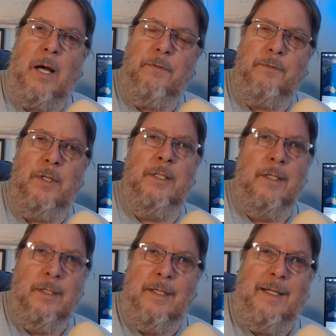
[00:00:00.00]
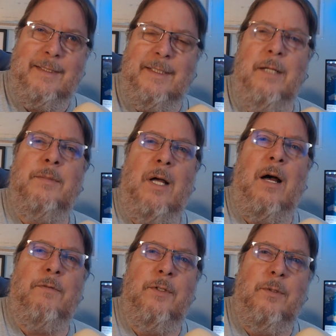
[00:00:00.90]
Often, it seems
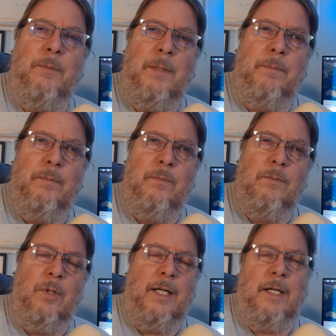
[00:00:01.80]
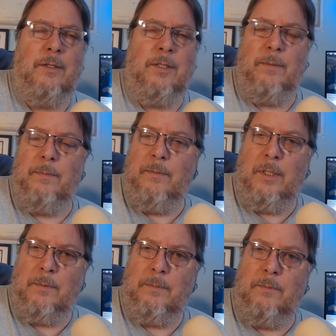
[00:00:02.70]
often to be related to
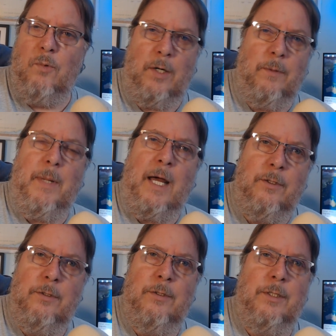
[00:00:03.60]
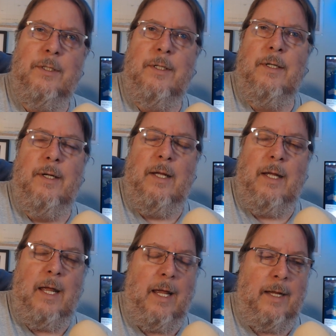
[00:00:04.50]
you know weather patterns
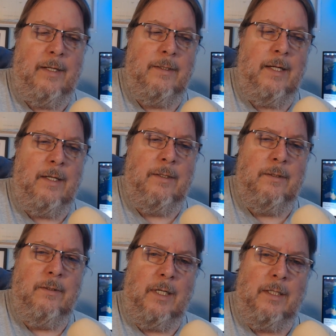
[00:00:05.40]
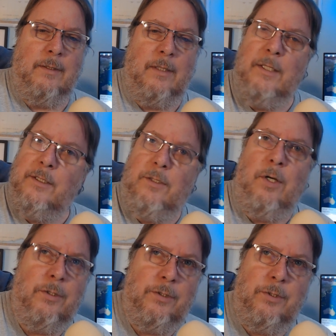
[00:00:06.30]
and and like lines of
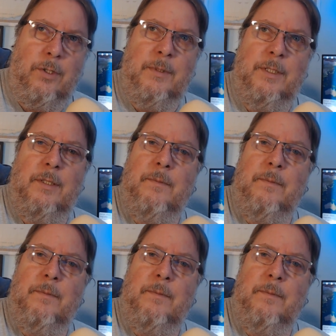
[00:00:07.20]
thunderstorms.